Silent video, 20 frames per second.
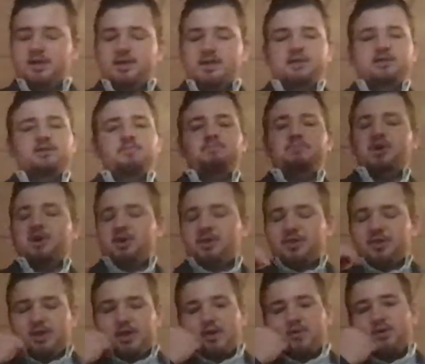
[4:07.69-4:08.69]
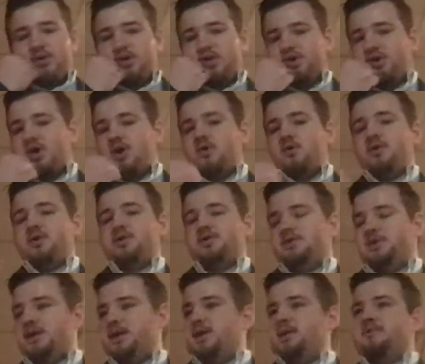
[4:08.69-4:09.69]
That's a big thing when you're going
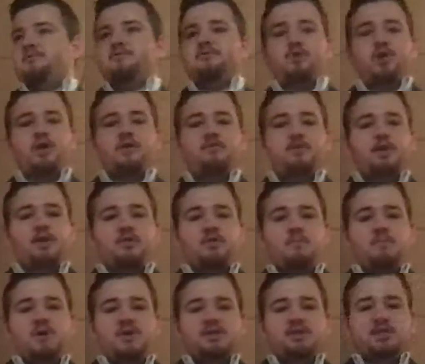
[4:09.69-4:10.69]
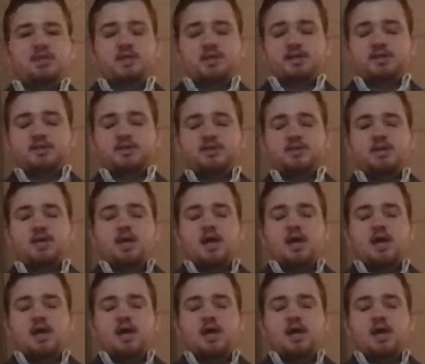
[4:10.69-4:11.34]
in front of another business